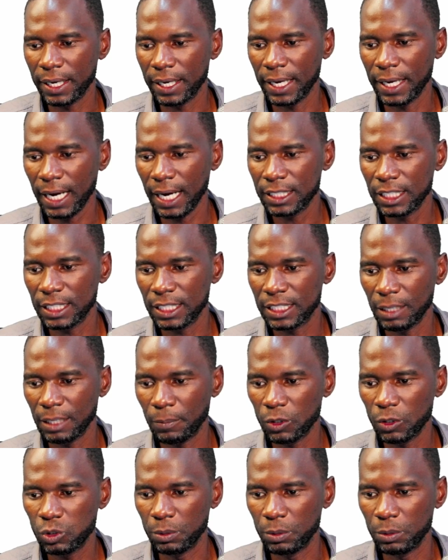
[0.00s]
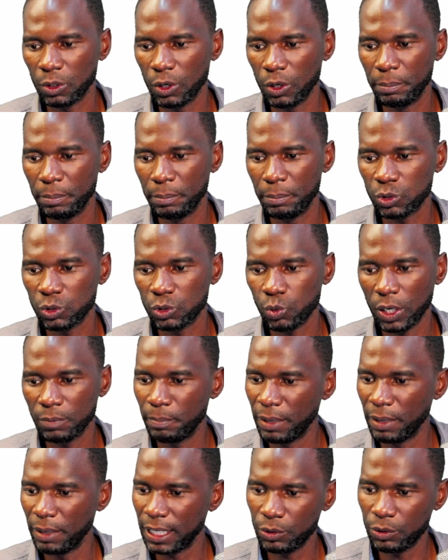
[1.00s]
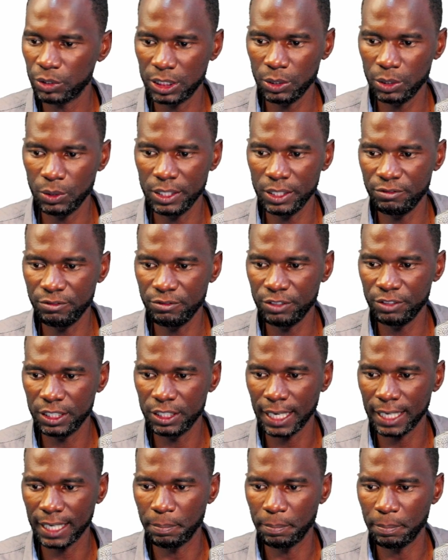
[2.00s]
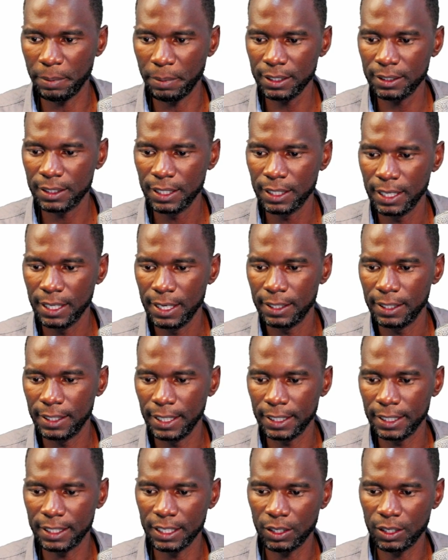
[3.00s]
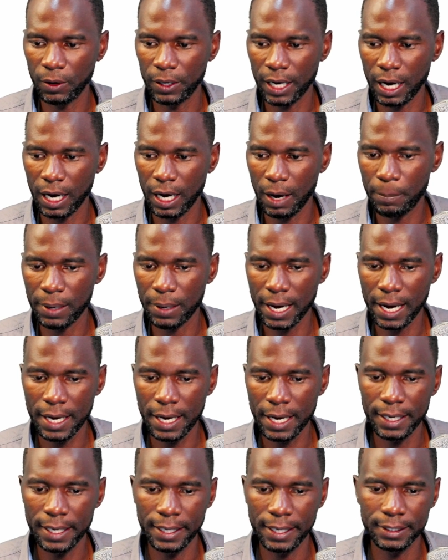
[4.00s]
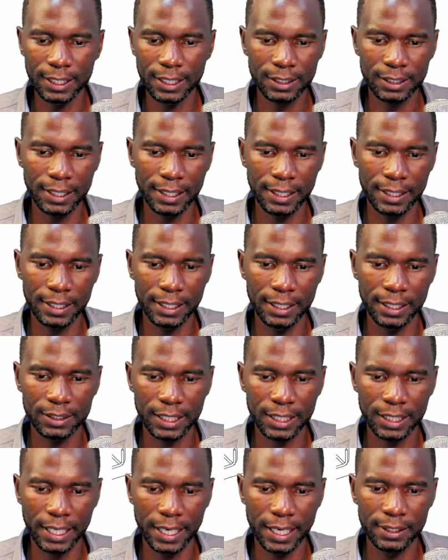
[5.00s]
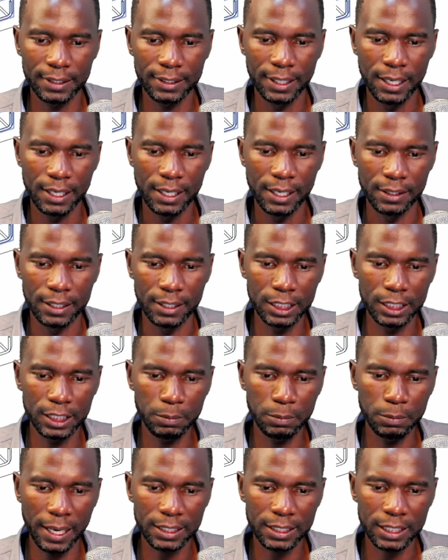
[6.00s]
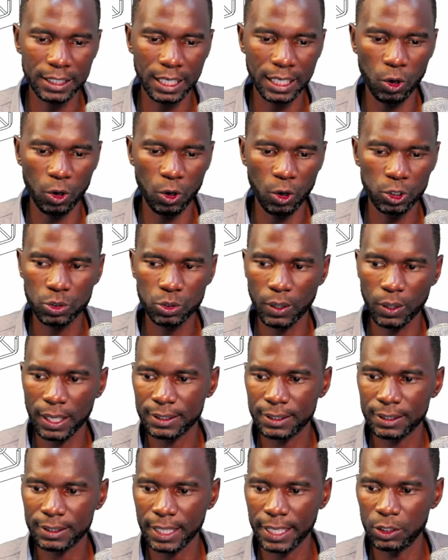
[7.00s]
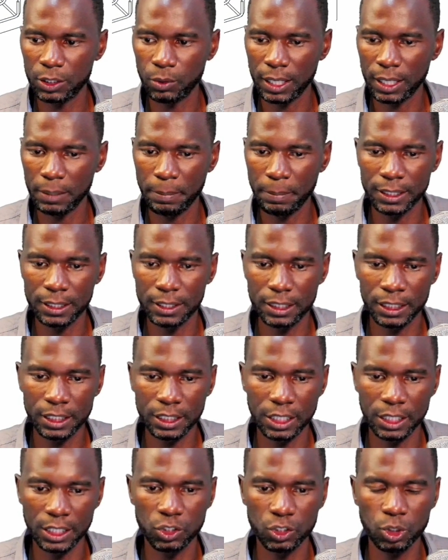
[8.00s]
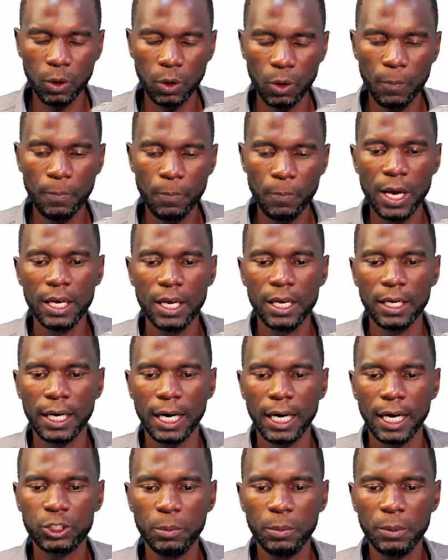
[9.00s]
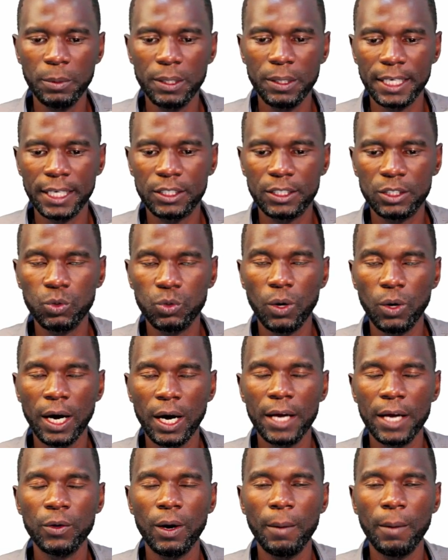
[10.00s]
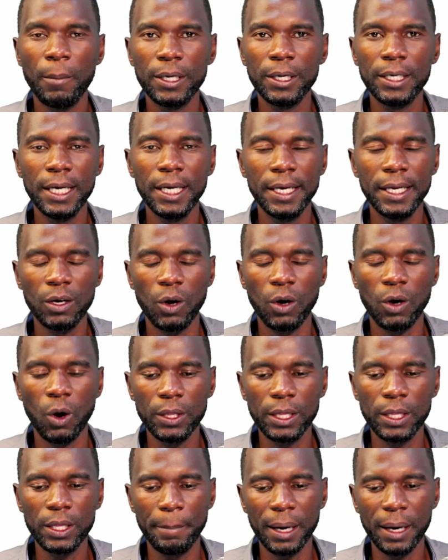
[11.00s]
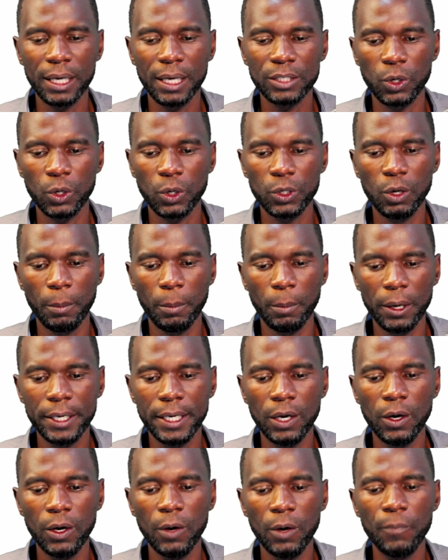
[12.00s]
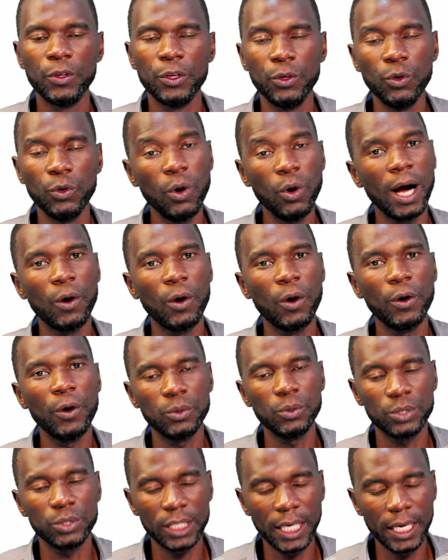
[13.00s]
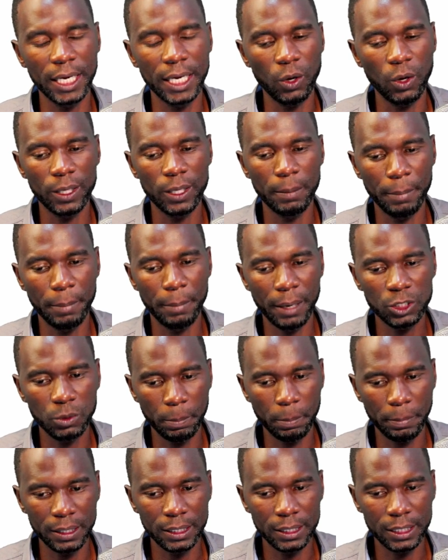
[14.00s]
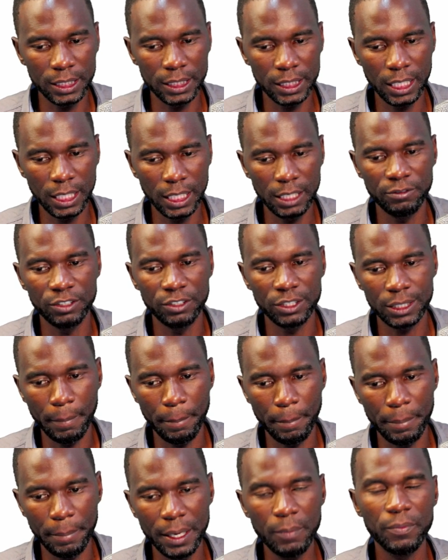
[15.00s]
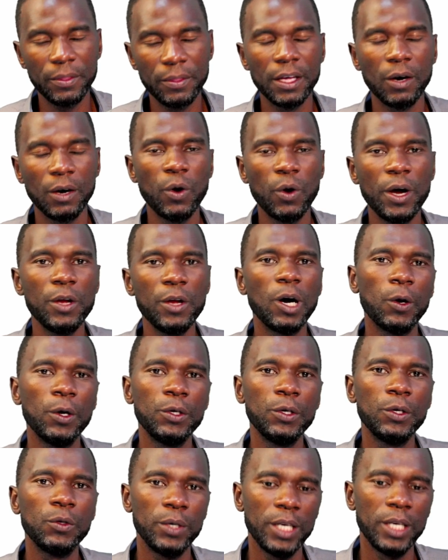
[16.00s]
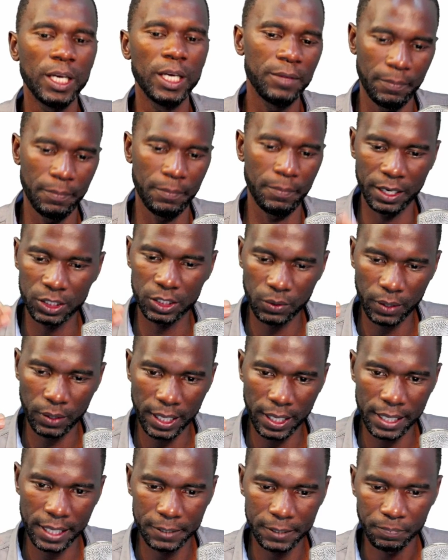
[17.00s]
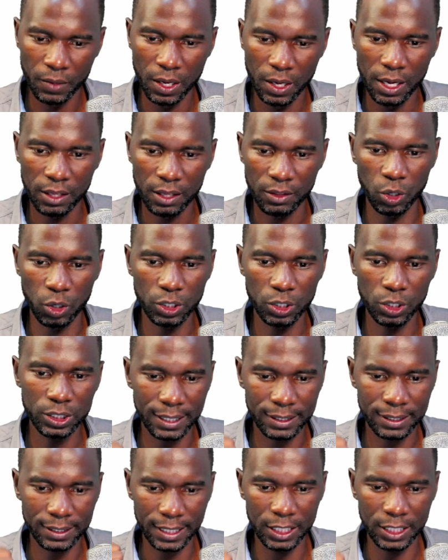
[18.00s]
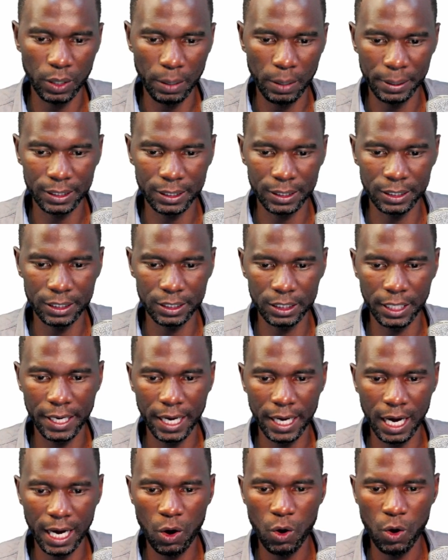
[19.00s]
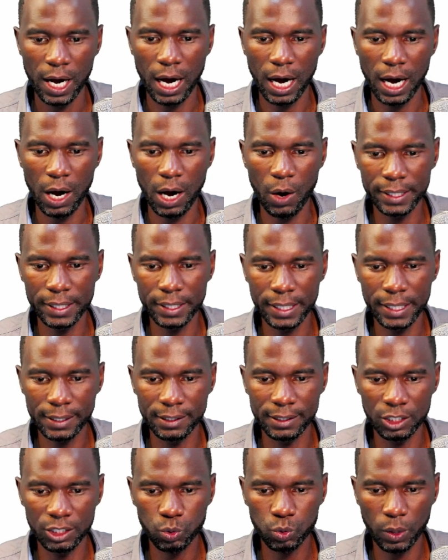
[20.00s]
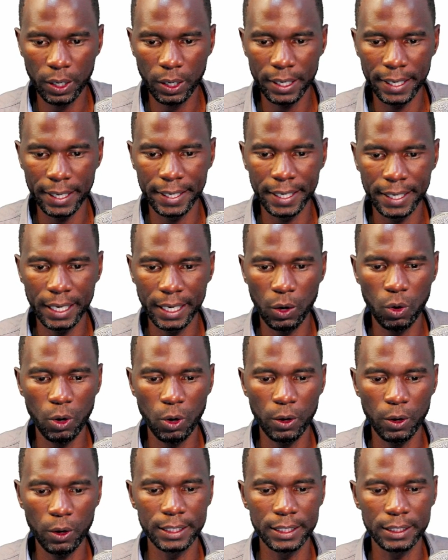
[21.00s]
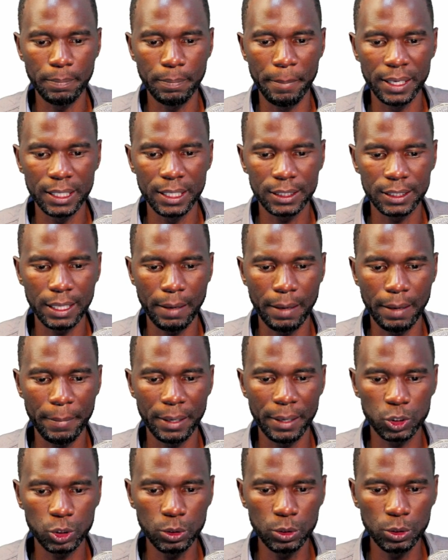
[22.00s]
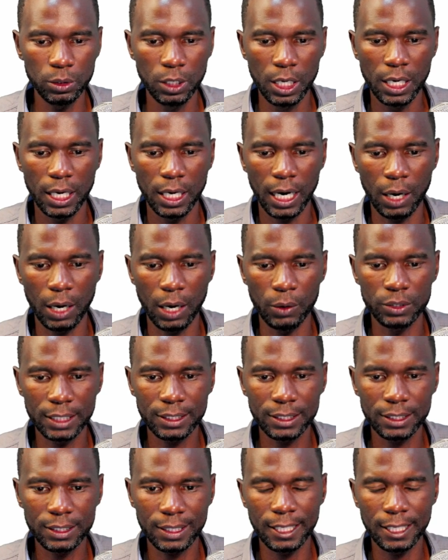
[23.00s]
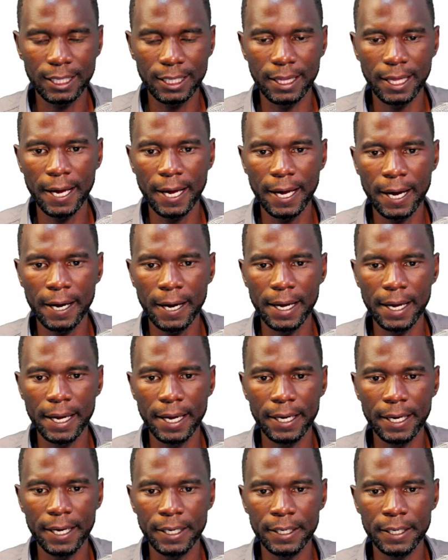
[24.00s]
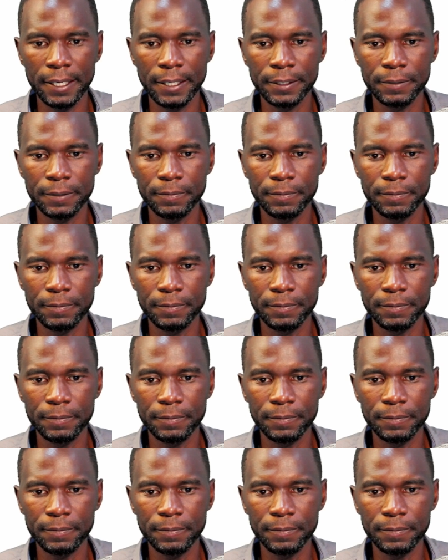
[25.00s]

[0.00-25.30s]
actually it's supposed to be called base one, but I'll still leave it as base. Then click on apply and just click inside. These bars are also assigned to that partition. So assuming that you are you are modeling all the bars on your model, you are going to assign all the bars to a partition. If it's a beam, the way you are going to name them, make sure that those are assigned to a partition. Now I'll create this one and I'll call it base number two. I'll just click there and